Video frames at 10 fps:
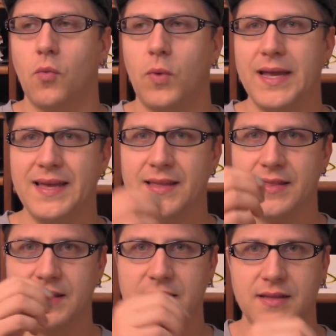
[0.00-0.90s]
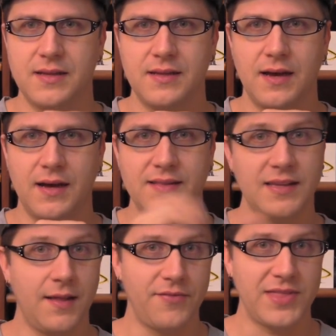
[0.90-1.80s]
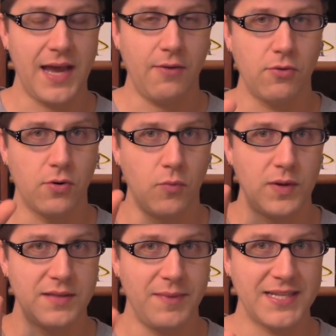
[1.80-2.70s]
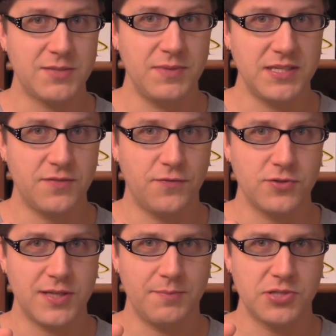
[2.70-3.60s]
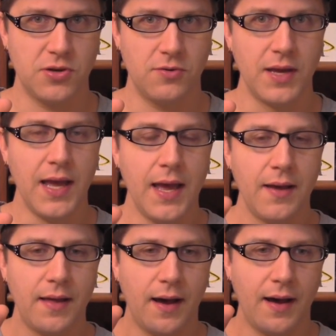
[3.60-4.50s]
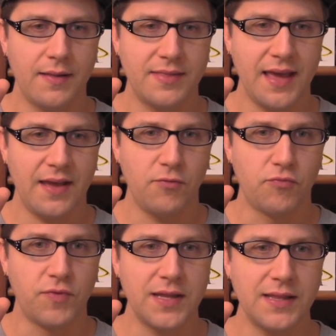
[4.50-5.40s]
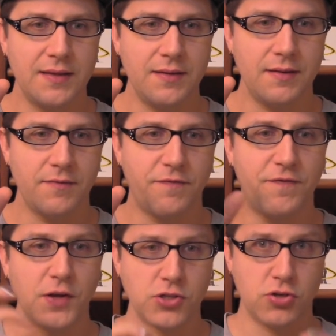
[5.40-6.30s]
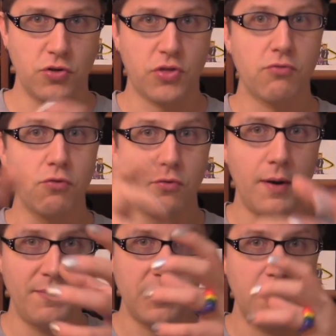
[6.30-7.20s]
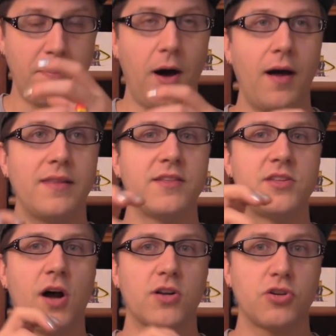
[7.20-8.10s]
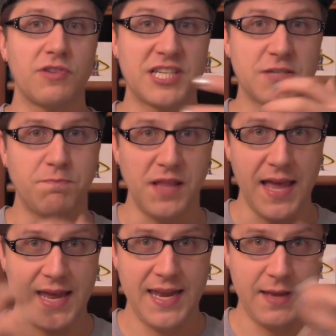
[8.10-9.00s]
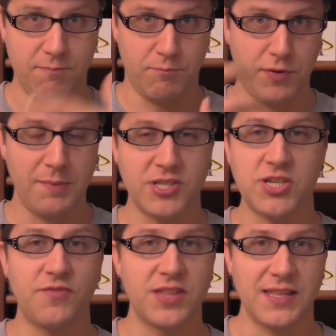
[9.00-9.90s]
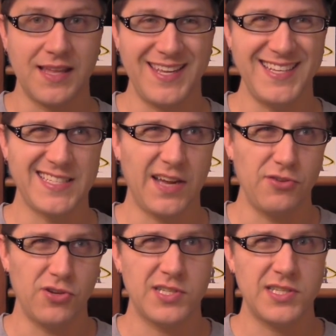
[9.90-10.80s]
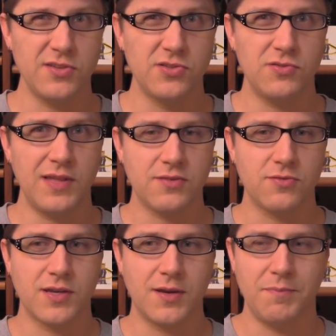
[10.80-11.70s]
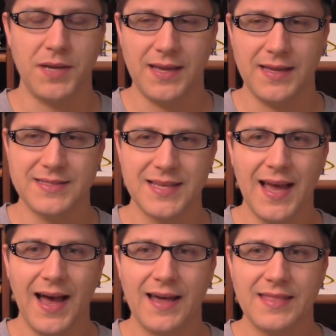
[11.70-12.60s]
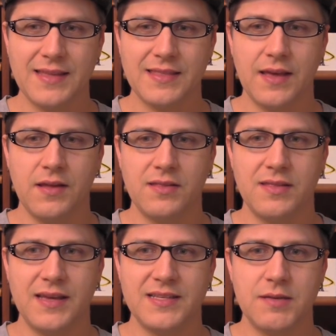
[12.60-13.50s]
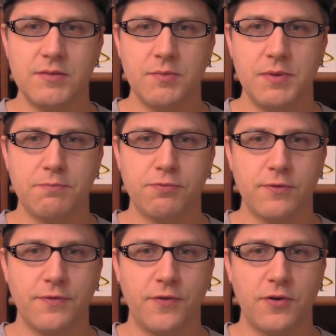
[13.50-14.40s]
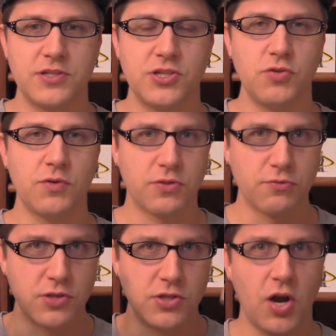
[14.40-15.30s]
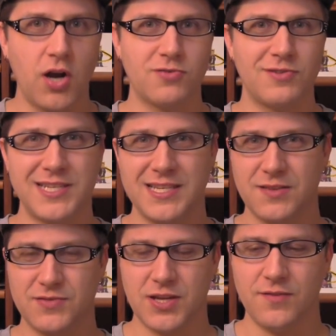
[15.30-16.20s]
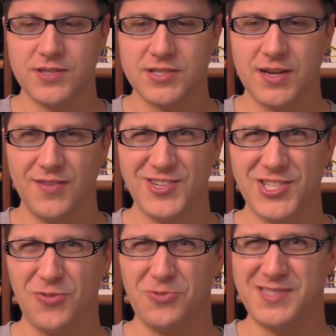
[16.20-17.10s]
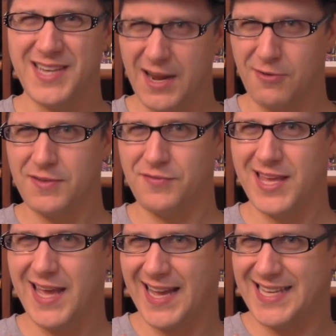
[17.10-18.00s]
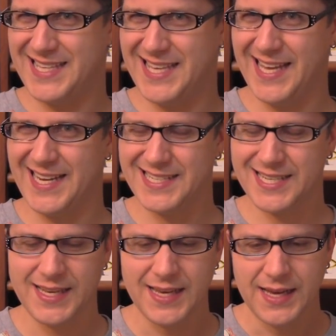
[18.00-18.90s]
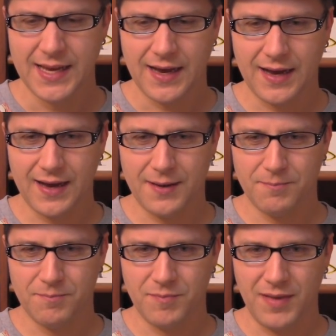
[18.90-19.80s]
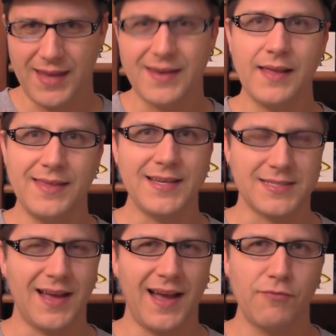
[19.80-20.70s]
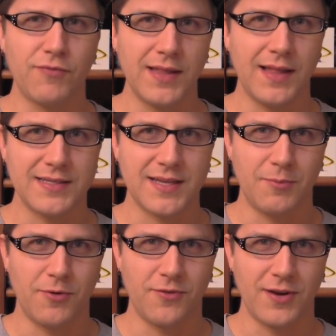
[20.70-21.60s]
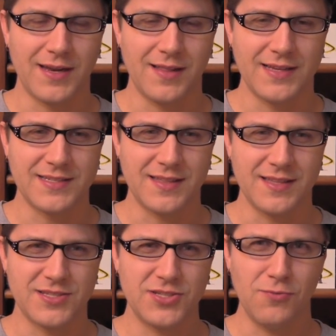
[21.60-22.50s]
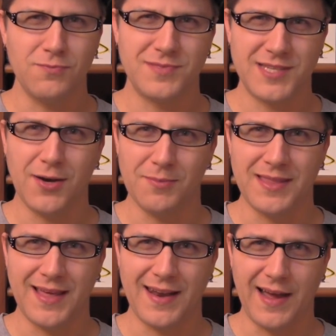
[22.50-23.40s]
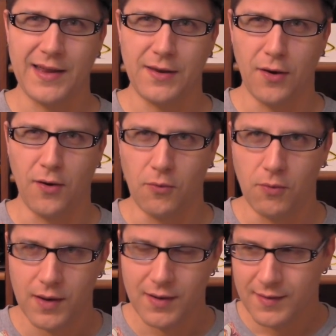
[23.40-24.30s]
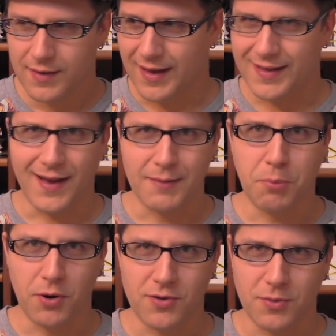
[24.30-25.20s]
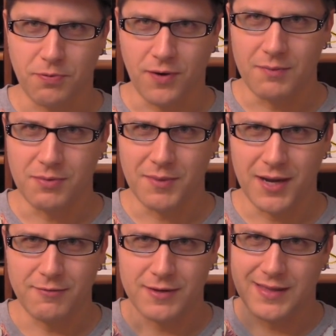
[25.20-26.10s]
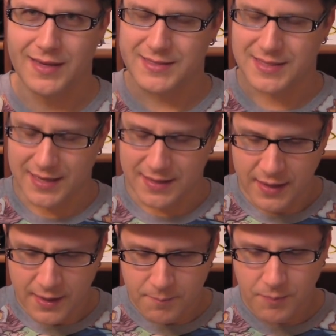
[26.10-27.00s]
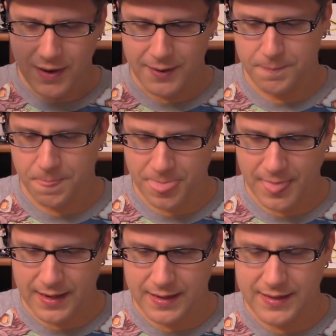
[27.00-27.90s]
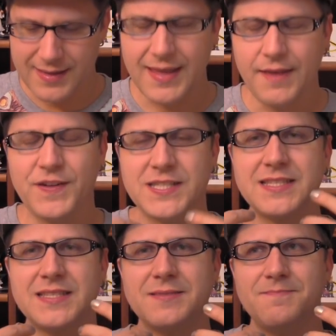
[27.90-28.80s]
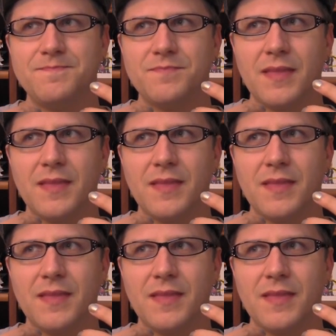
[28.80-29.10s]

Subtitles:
with The 11th Hour, with Matt Smith's first episode, they really filtered through Amelia Pond, the Doctor explaining pretty much everything that he is. Now, you could still do that through the companions. I think they seem to be preferring to do it through the Doctor in a sense of self-discovery. So, narratively, I get it. Yes, I realize I'm overanalyzing this. Don't tell me that. I know. I'm part of the problem. I realize that. But if it's...